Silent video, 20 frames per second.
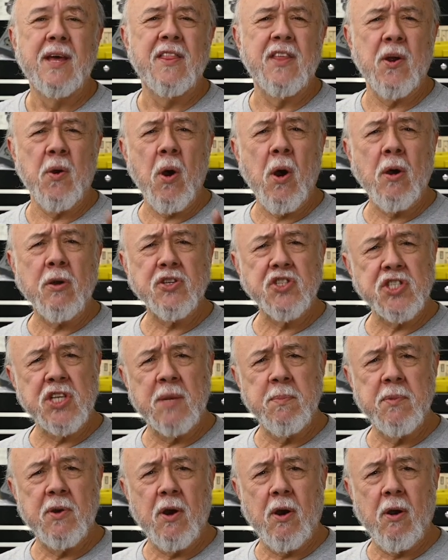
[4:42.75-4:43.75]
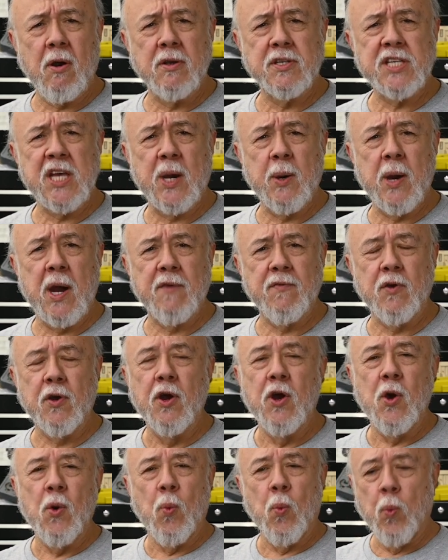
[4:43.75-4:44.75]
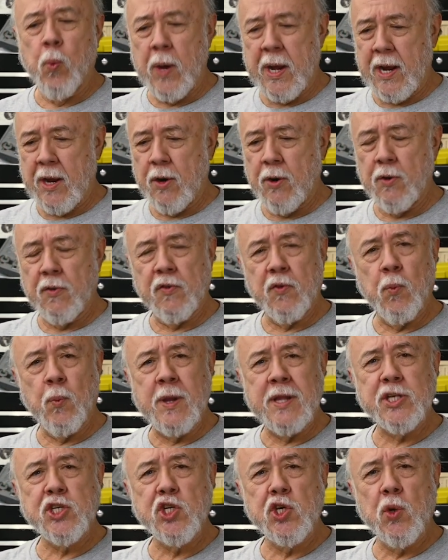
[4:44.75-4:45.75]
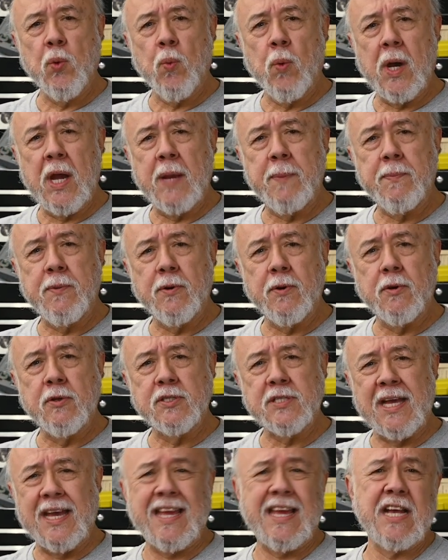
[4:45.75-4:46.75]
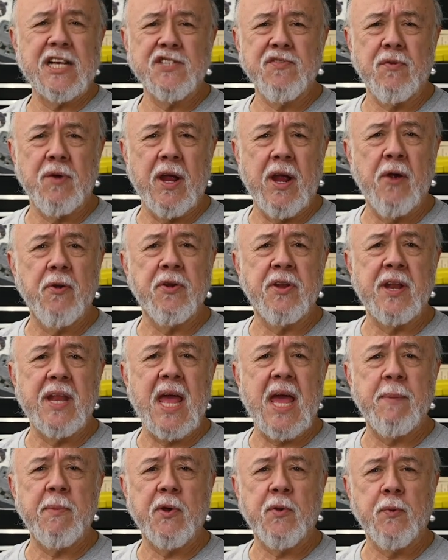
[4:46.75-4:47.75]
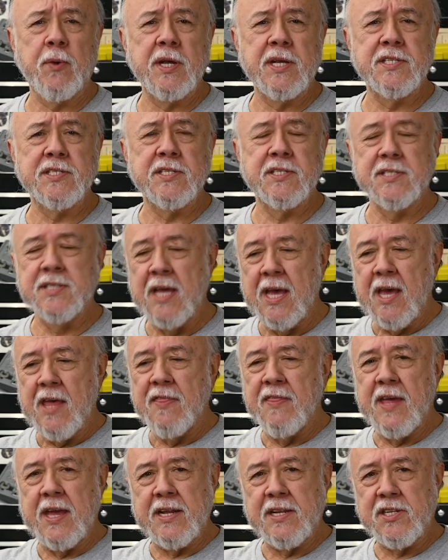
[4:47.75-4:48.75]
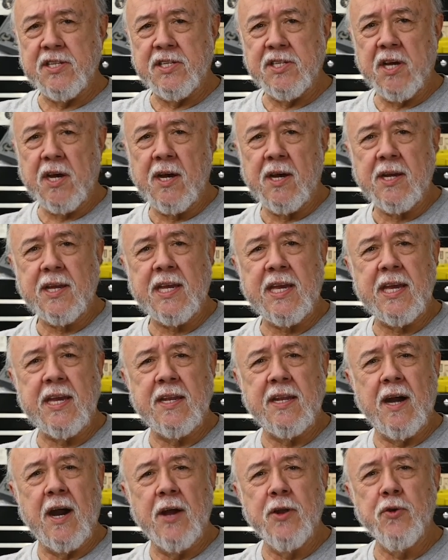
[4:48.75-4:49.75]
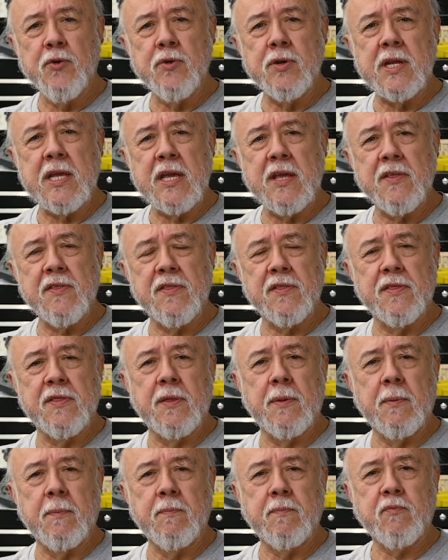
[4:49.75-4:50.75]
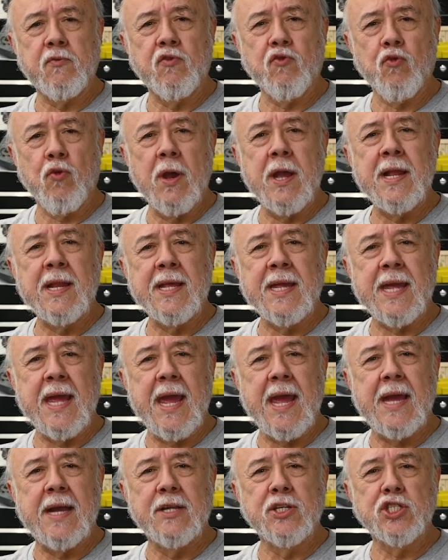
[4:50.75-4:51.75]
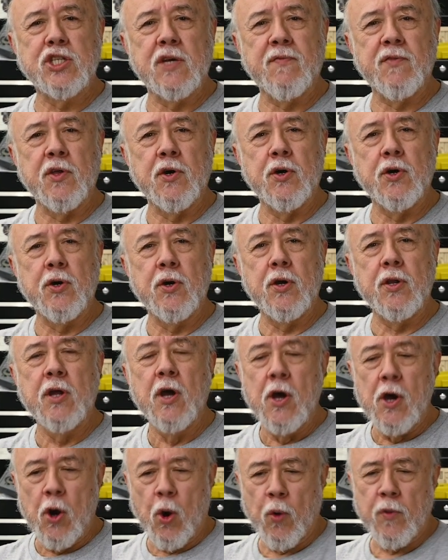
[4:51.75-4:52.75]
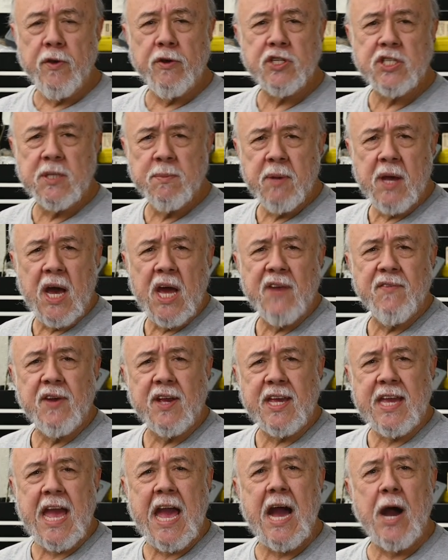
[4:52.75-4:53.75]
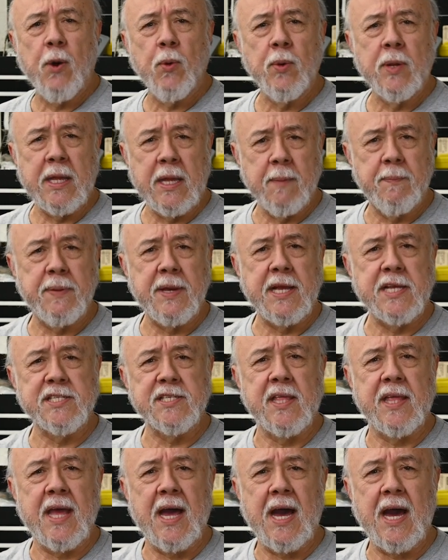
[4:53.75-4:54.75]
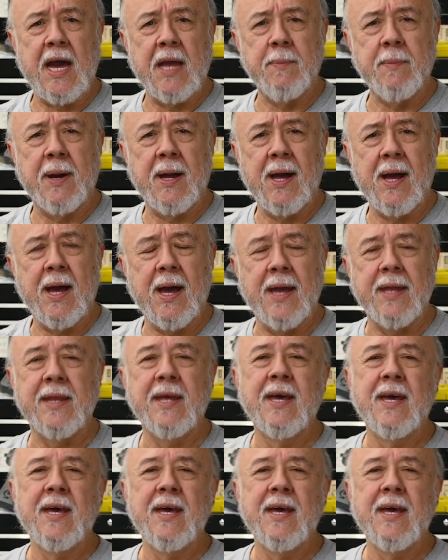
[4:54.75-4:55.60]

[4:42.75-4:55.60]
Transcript: There are some cars, however, where the windshield wipers, I guess for aerodynamic reasons, they tuck in underneath the trailing edge of the hood, or there's some kind of a cowling piece that they hide behind.